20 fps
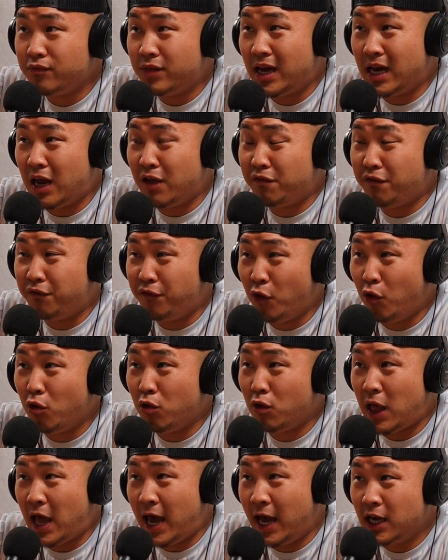that a
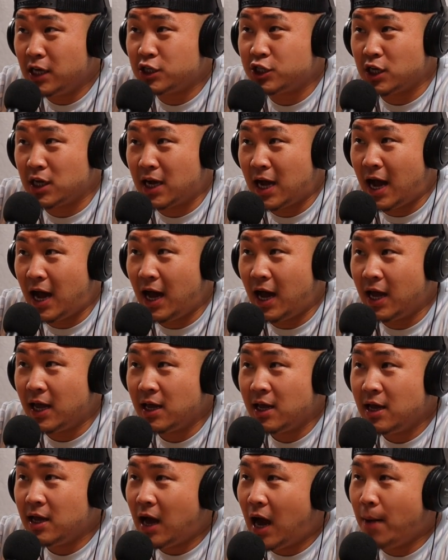full Asian
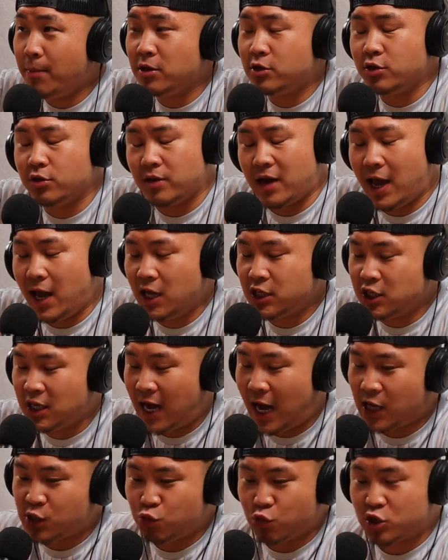guy. I mean, dude,
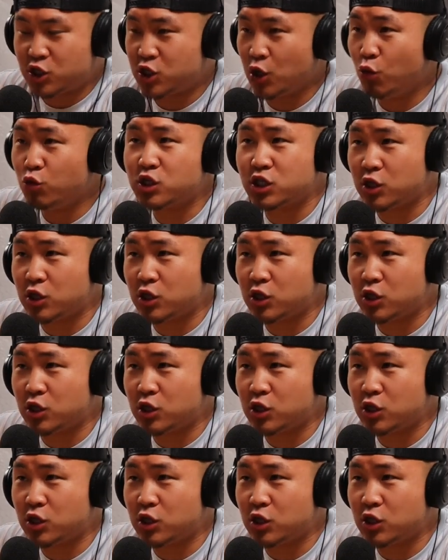Asian guys were so